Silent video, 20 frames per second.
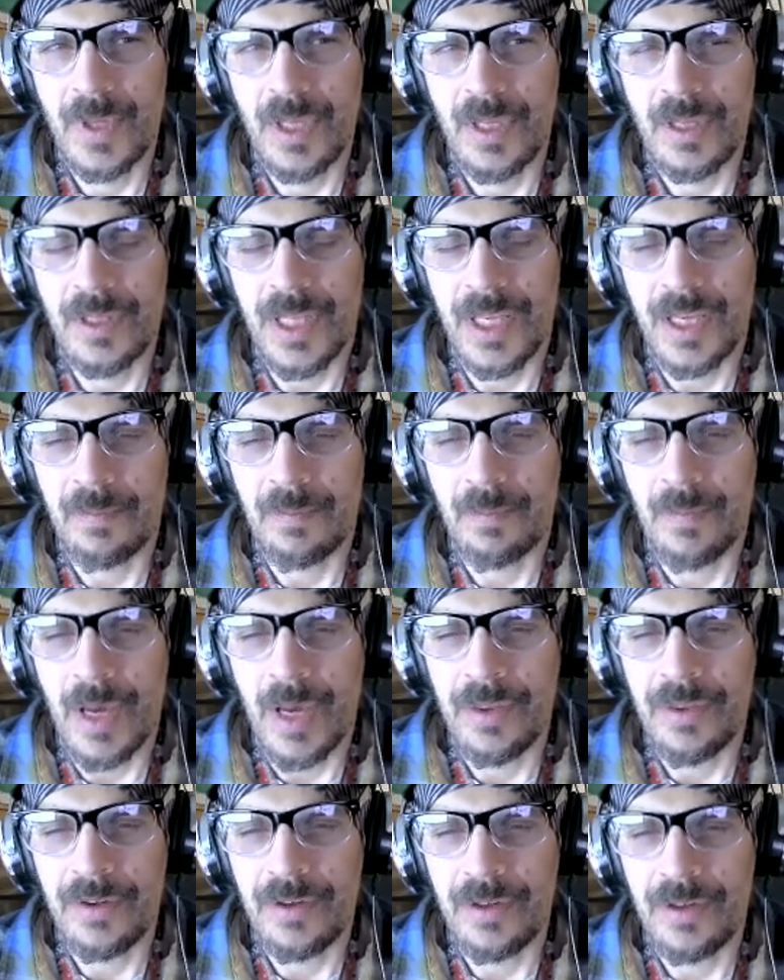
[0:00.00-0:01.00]
like a
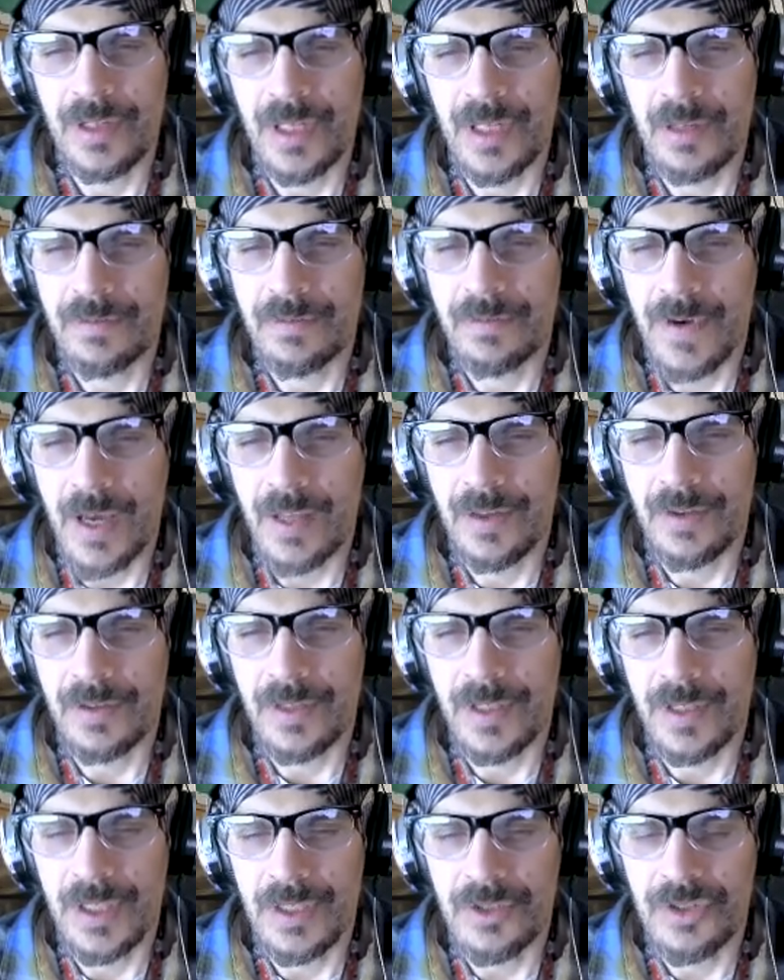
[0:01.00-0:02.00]
mother and a father
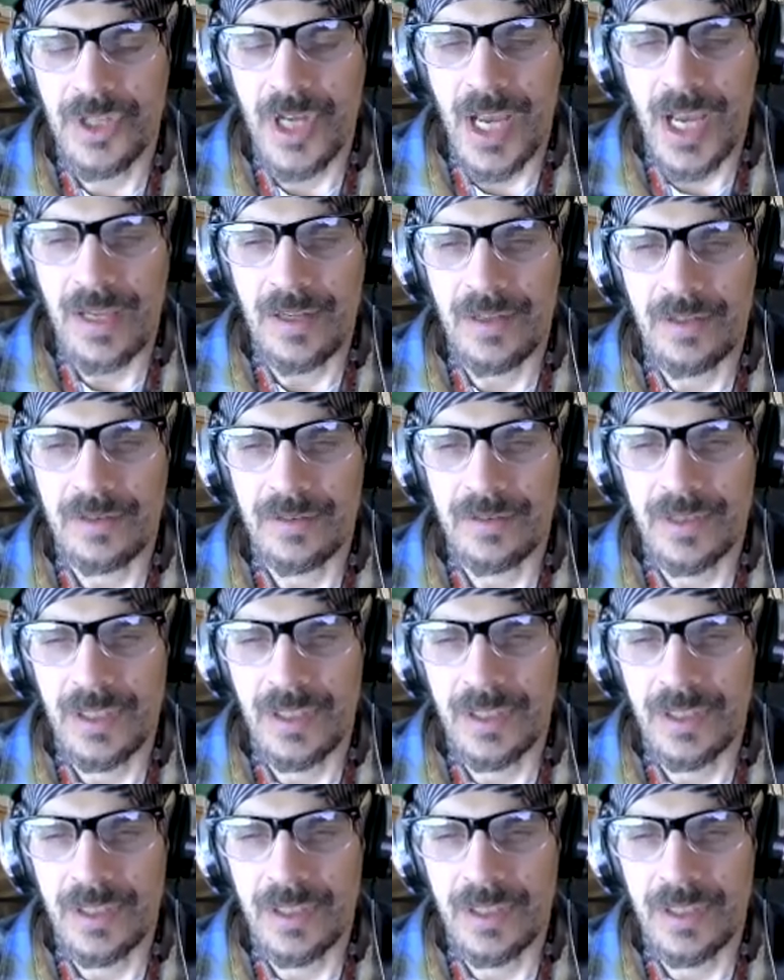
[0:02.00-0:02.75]
and a child.